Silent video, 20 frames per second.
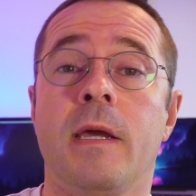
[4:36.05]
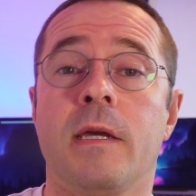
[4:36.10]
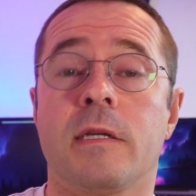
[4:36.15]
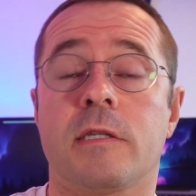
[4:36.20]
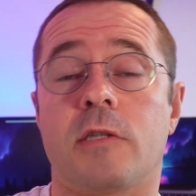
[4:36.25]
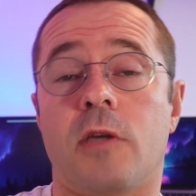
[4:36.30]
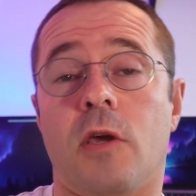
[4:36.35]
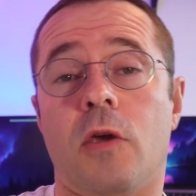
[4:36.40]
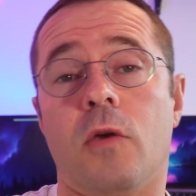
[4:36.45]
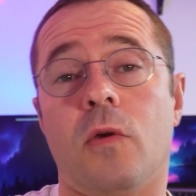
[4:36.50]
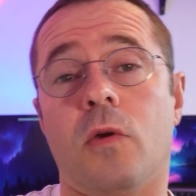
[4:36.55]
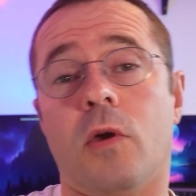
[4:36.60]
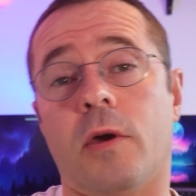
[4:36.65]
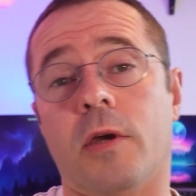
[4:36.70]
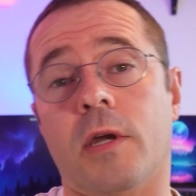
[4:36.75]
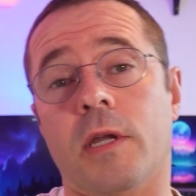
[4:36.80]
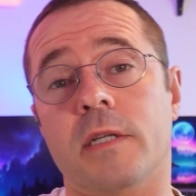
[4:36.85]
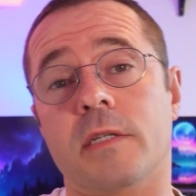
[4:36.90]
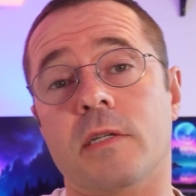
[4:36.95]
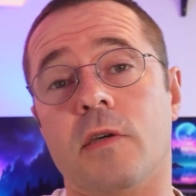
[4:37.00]
So
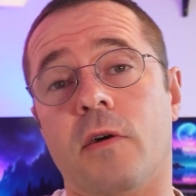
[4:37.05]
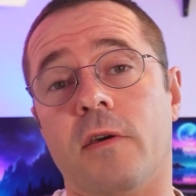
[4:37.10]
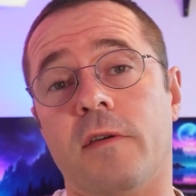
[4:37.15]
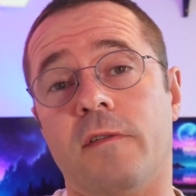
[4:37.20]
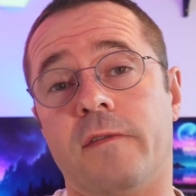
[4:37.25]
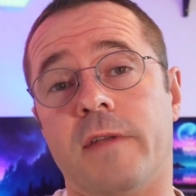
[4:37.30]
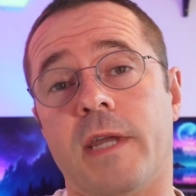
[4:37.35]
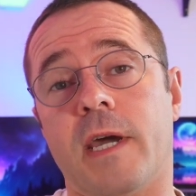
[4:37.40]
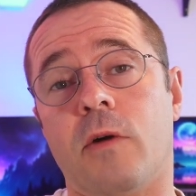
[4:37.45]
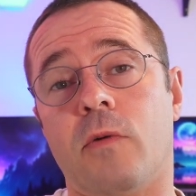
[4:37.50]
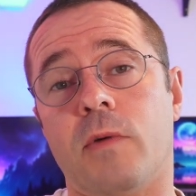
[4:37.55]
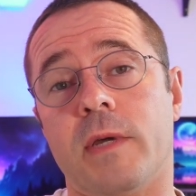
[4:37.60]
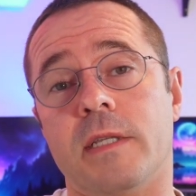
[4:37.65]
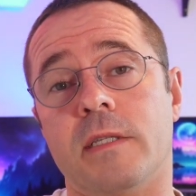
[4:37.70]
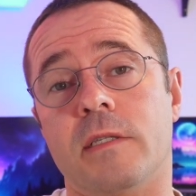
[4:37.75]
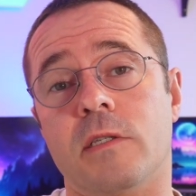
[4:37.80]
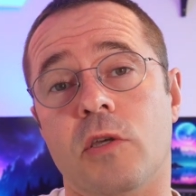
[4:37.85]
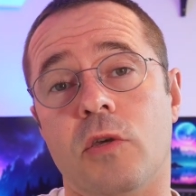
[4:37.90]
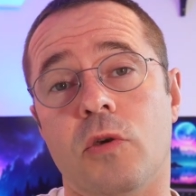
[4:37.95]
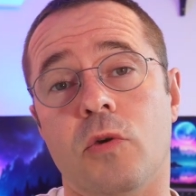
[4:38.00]
I'm going to dive now
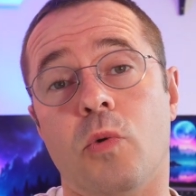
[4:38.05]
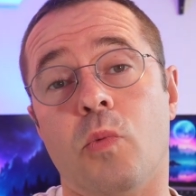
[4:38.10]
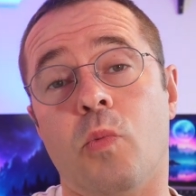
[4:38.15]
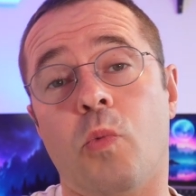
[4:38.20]
into